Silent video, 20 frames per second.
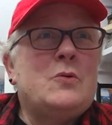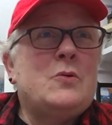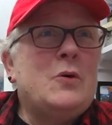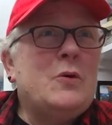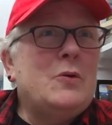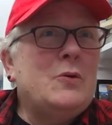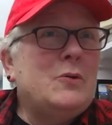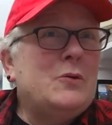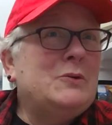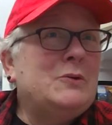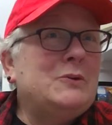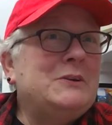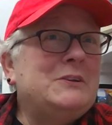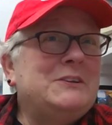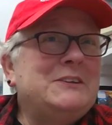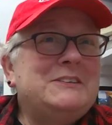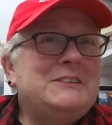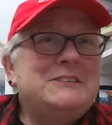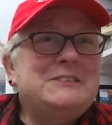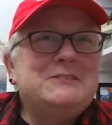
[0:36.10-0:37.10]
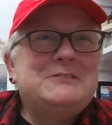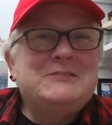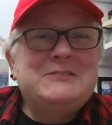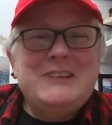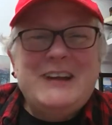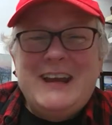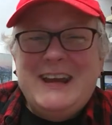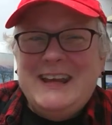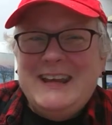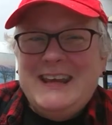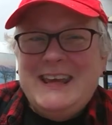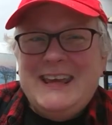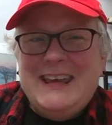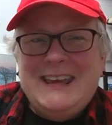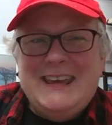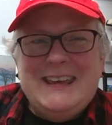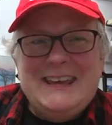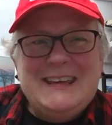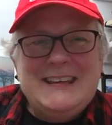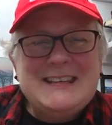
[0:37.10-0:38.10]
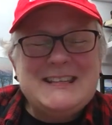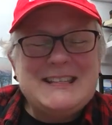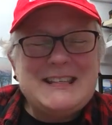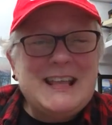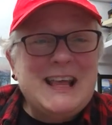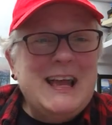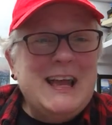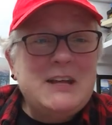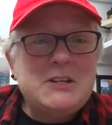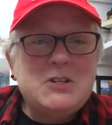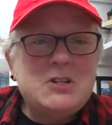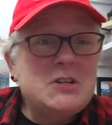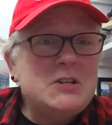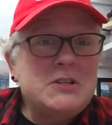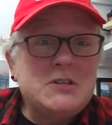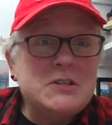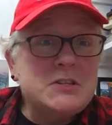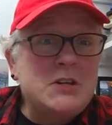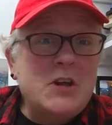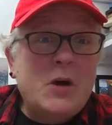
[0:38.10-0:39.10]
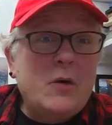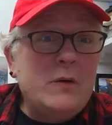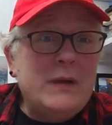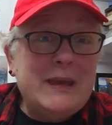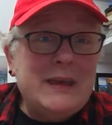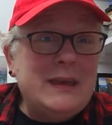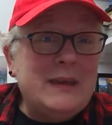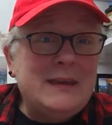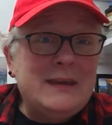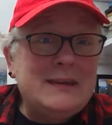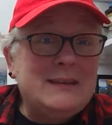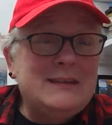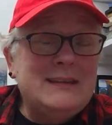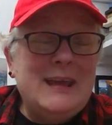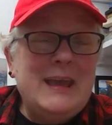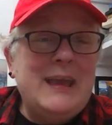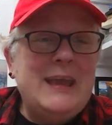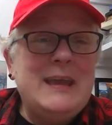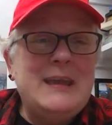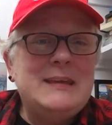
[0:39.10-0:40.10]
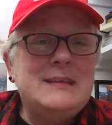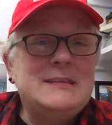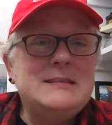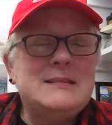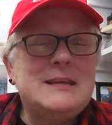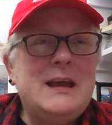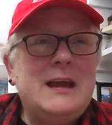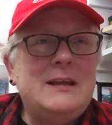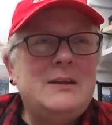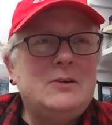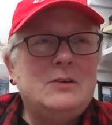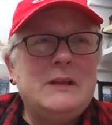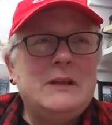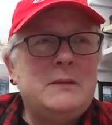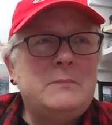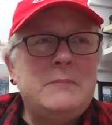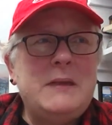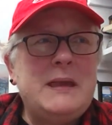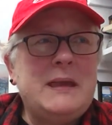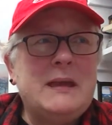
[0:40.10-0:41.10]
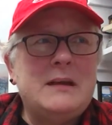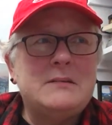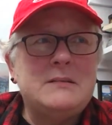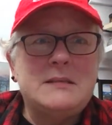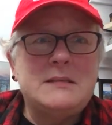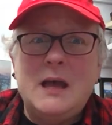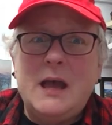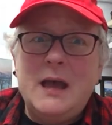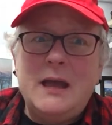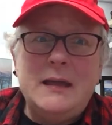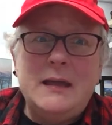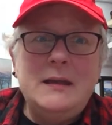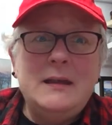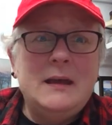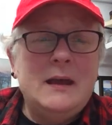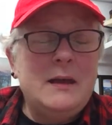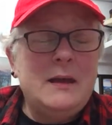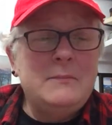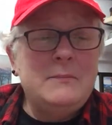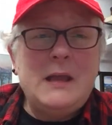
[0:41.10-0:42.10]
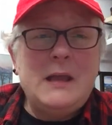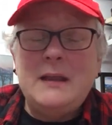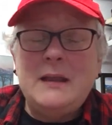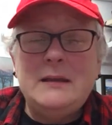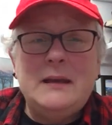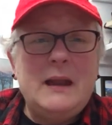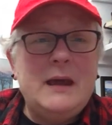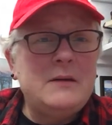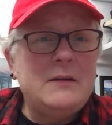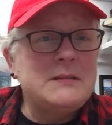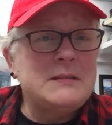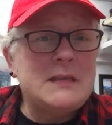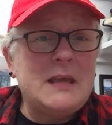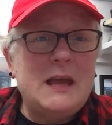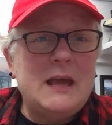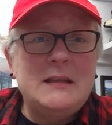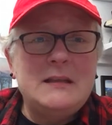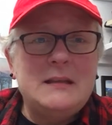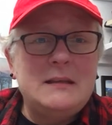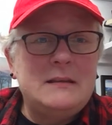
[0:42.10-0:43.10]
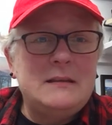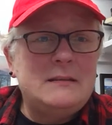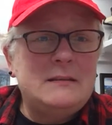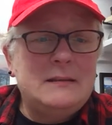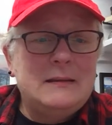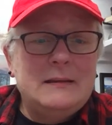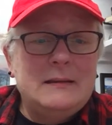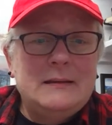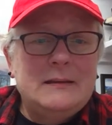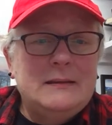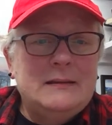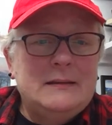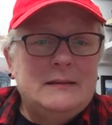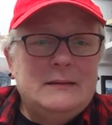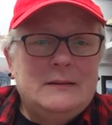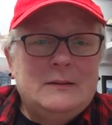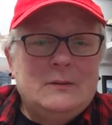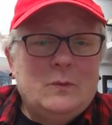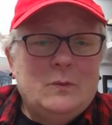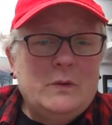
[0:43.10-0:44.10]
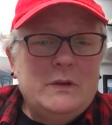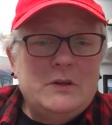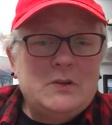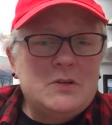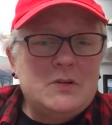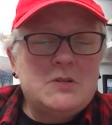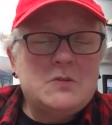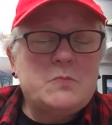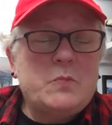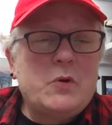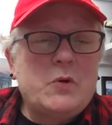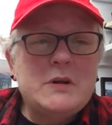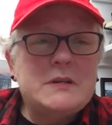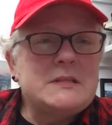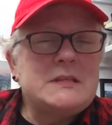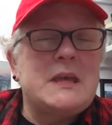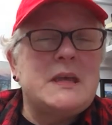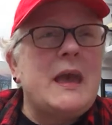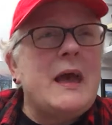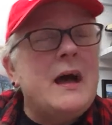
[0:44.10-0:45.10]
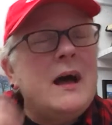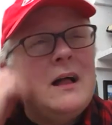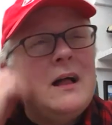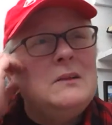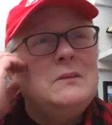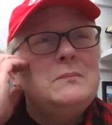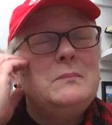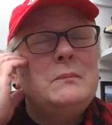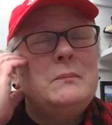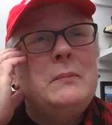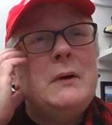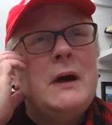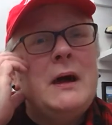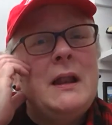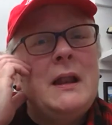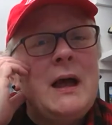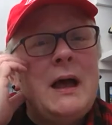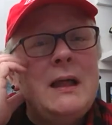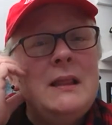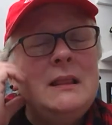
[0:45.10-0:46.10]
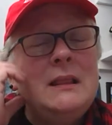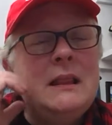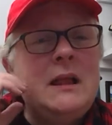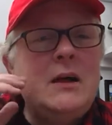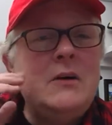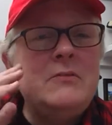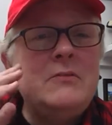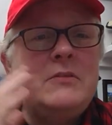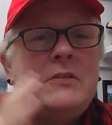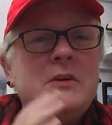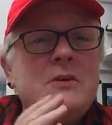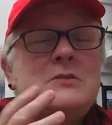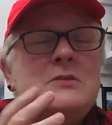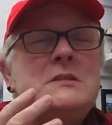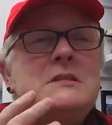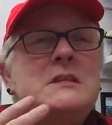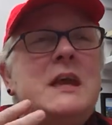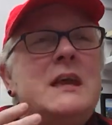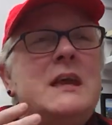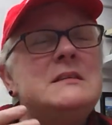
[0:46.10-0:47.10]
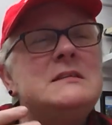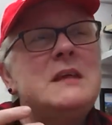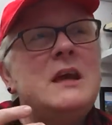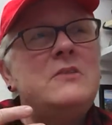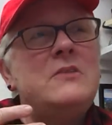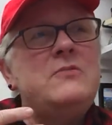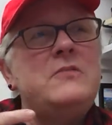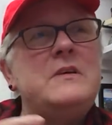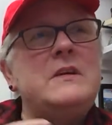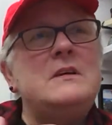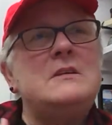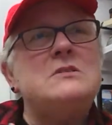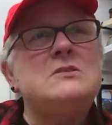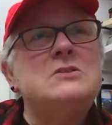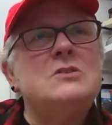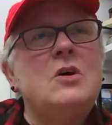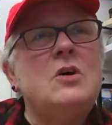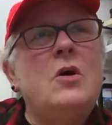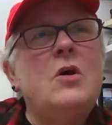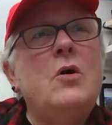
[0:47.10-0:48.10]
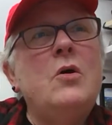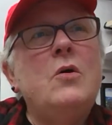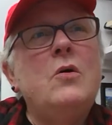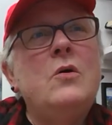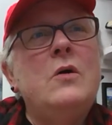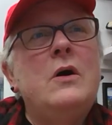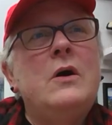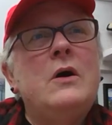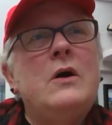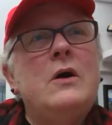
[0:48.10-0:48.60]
cold, rainy, slash snowy days. I don't like being outside. I'm not an outside winter sports gal, but I love those days. I feel so